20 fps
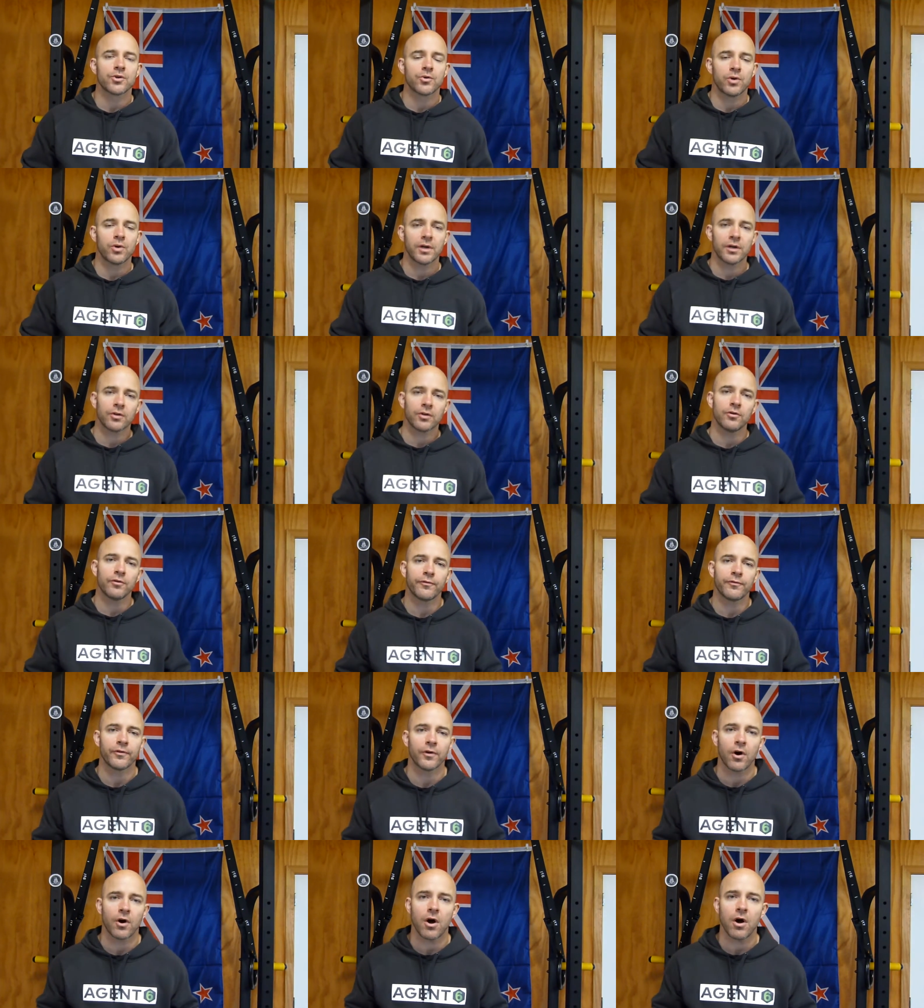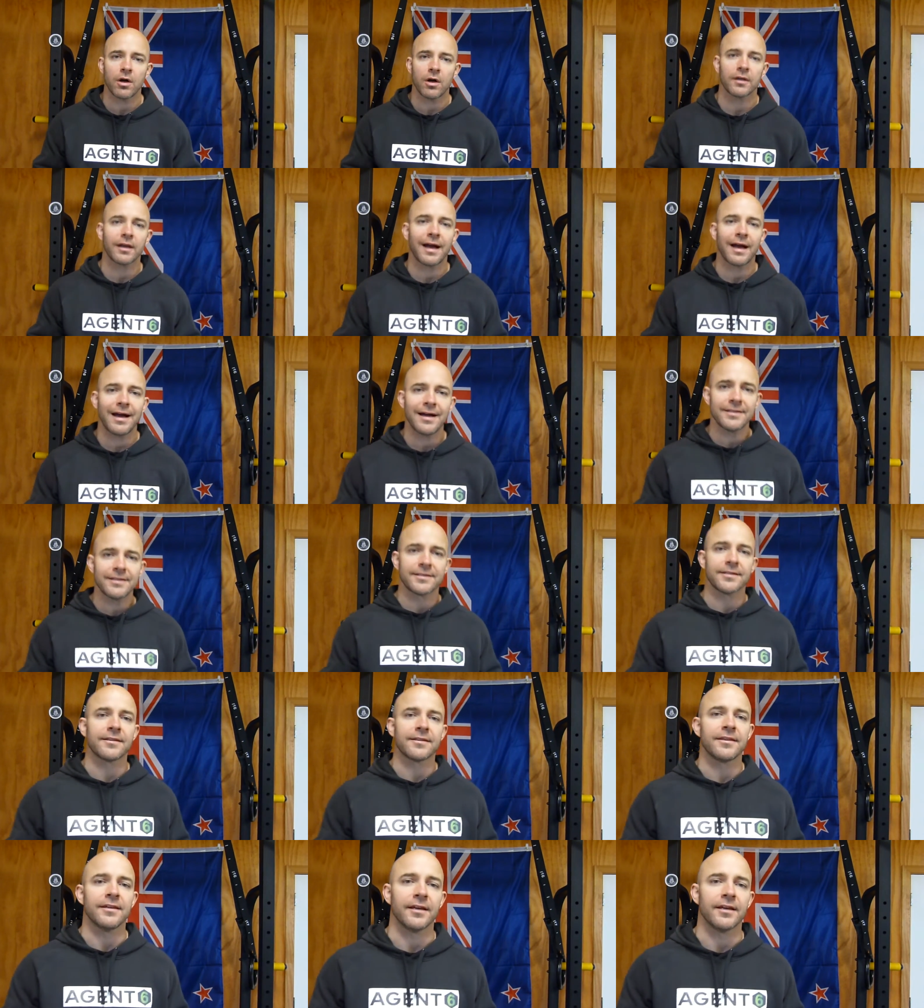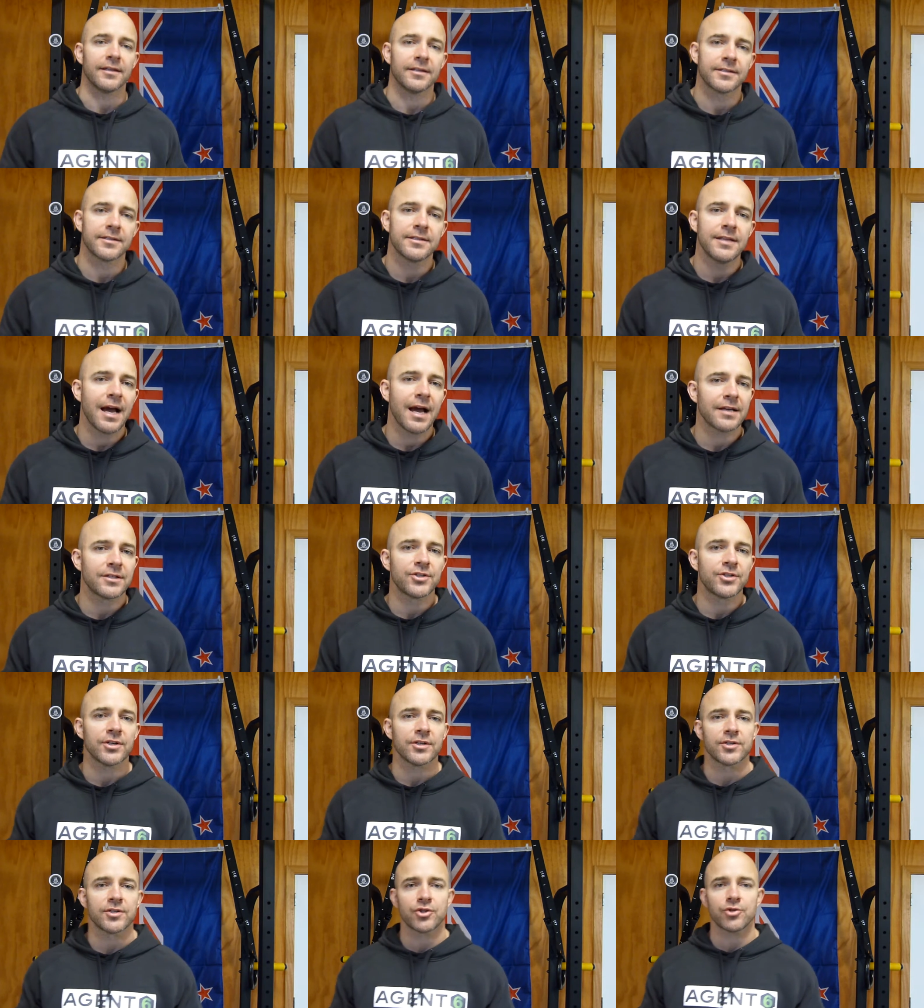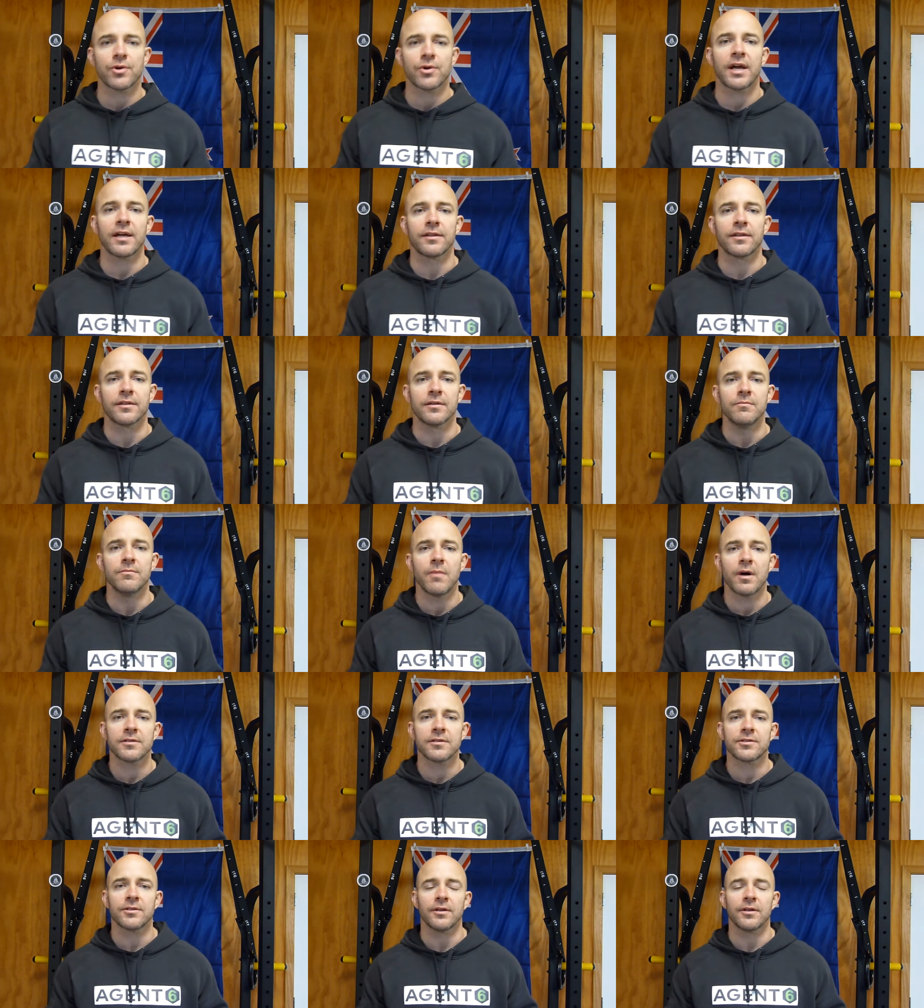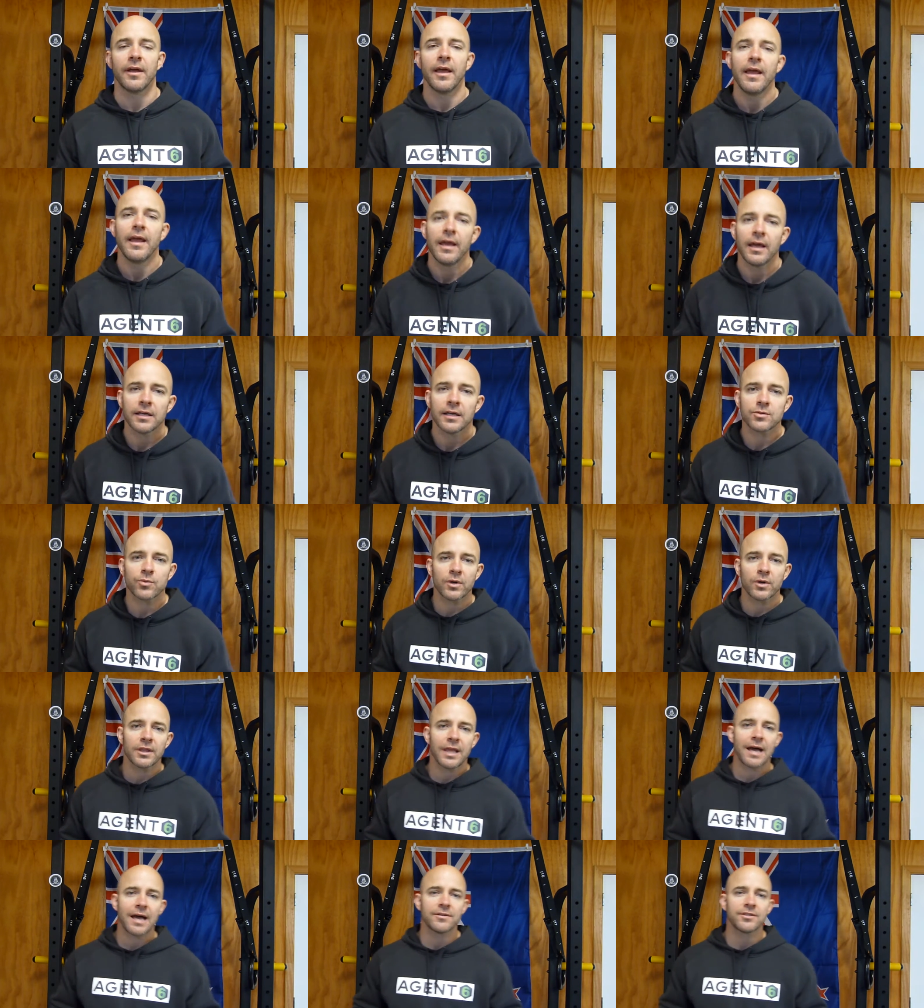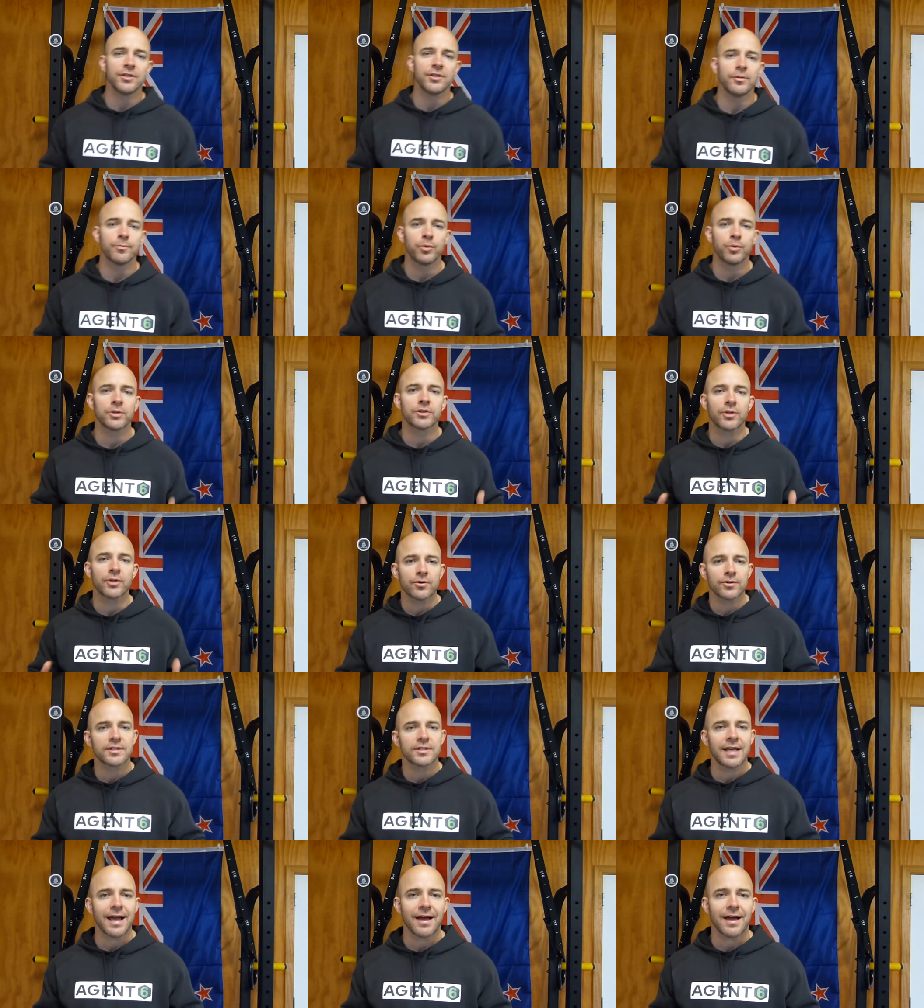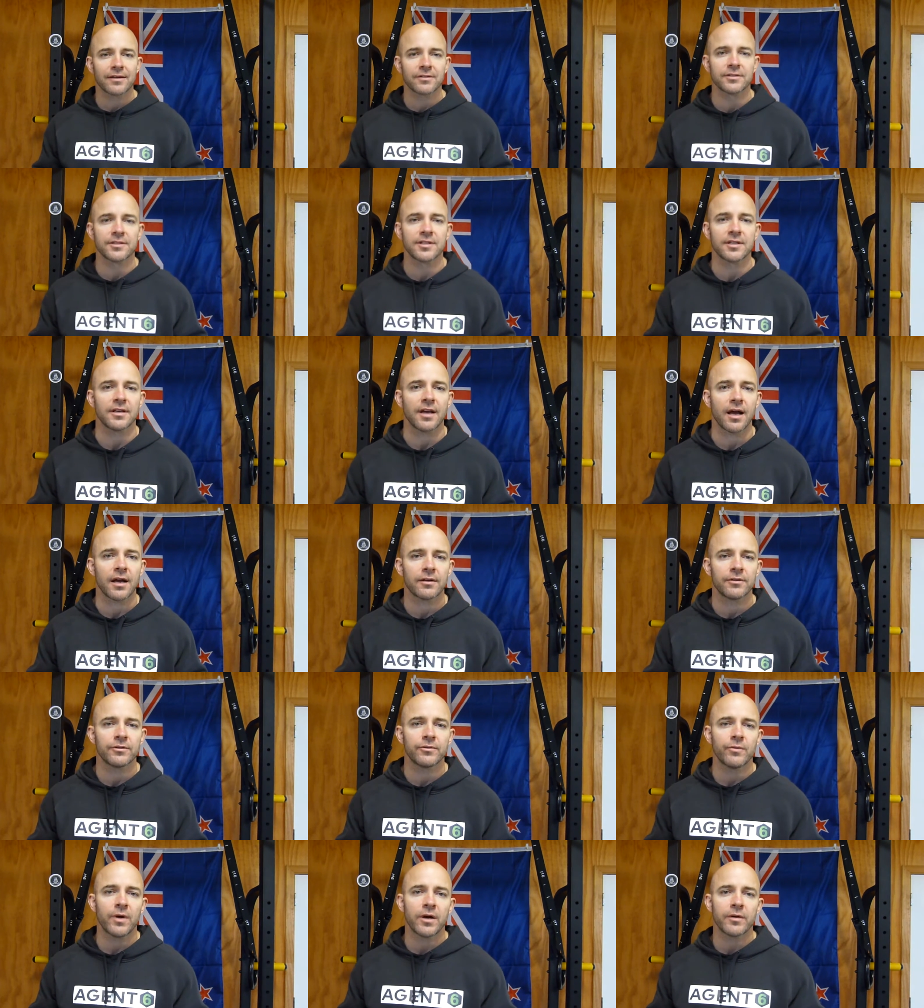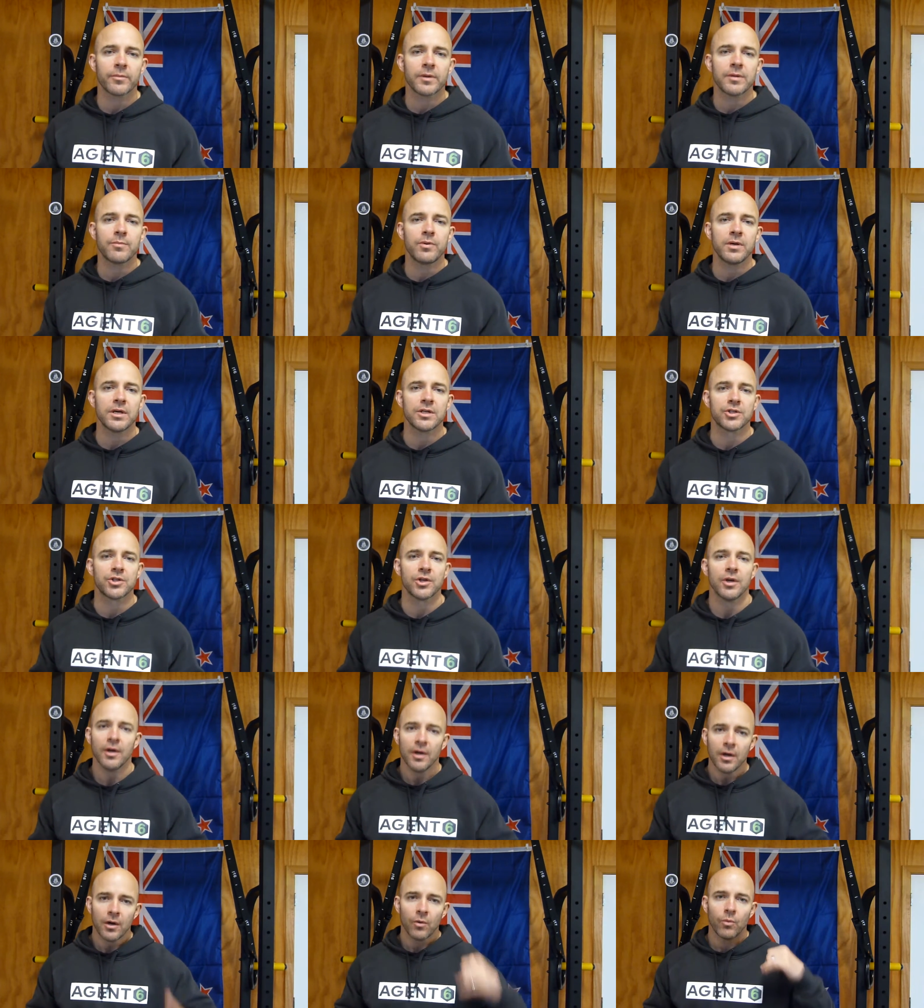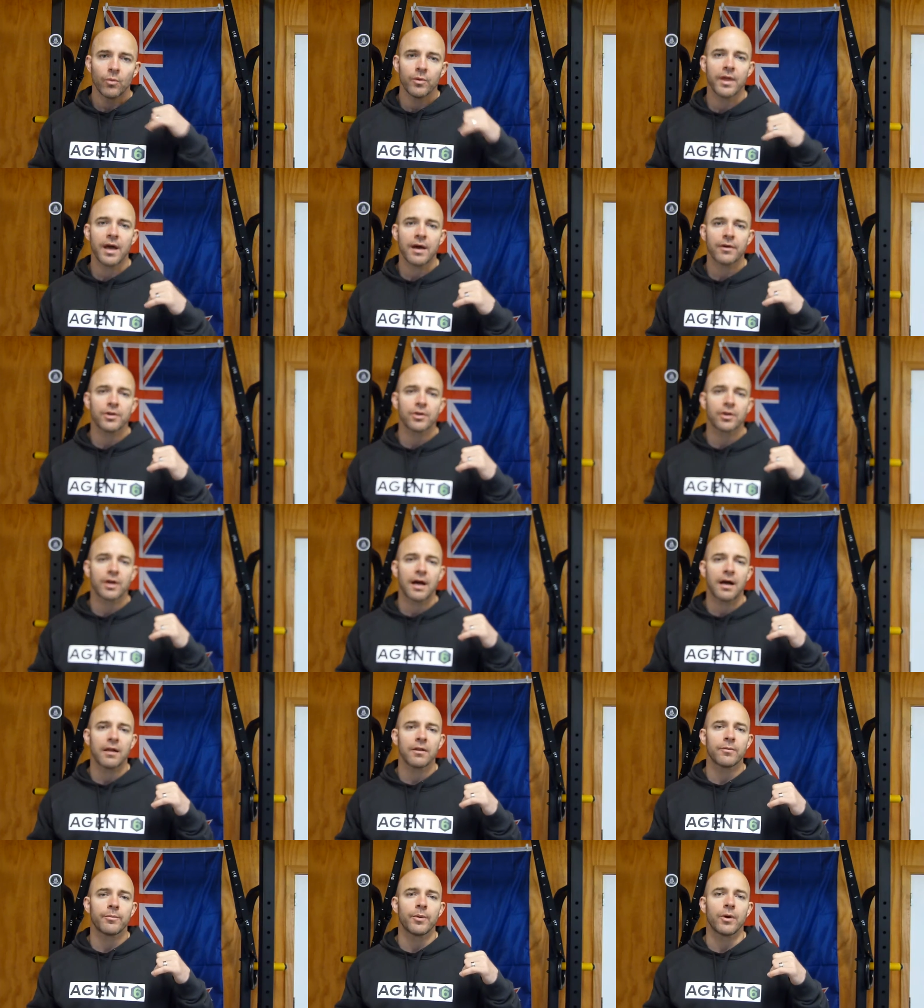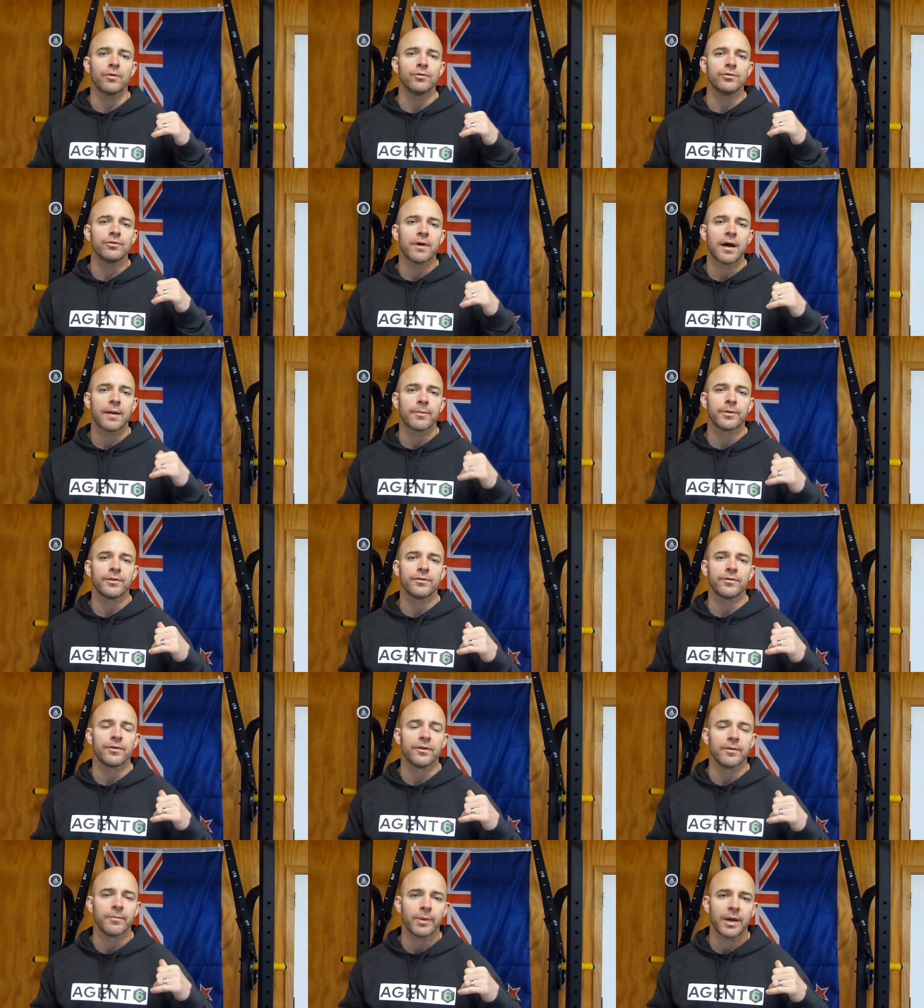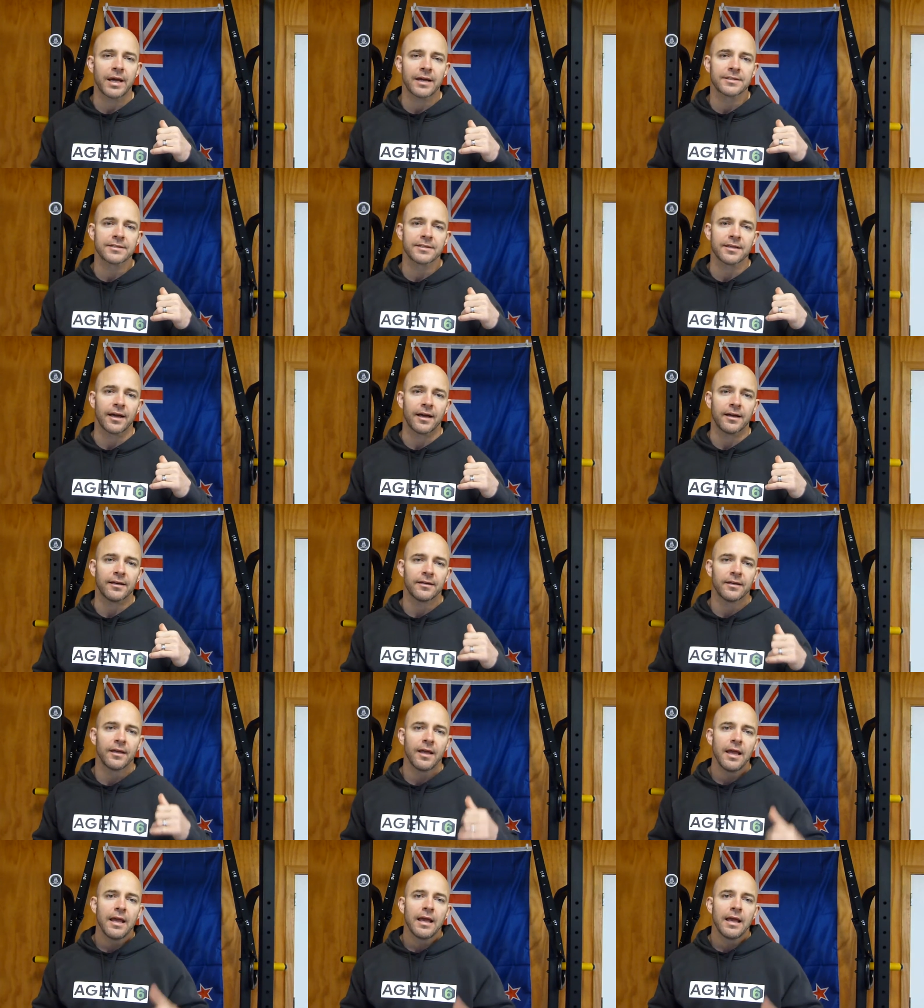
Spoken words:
critical for all kinds of things, not just strength and muscle. It's what allows you to put those tackles in out on the rugby pitch without your collarbone dropping through your backside.